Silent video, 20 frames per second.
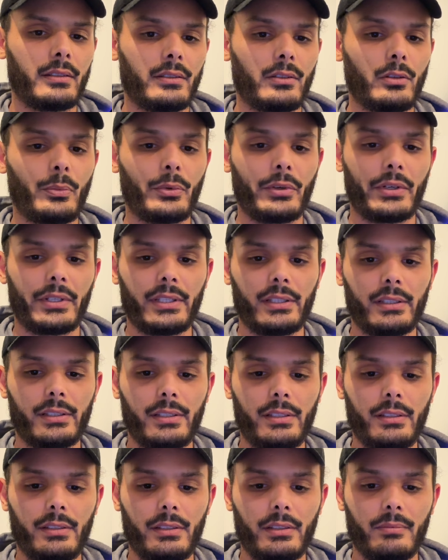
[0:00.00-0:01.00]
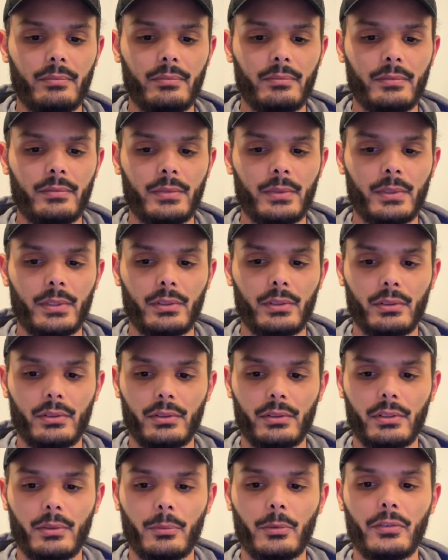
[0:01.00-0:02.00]
operating system,
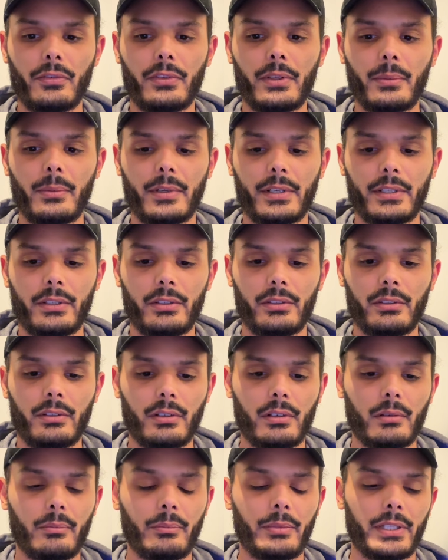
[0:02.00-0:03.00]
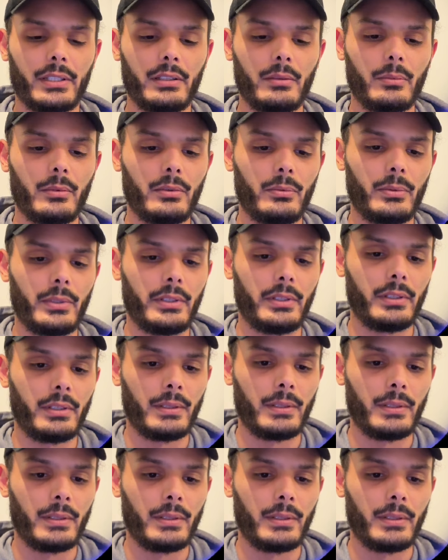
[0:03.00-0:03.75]
so some of them are not compatible with.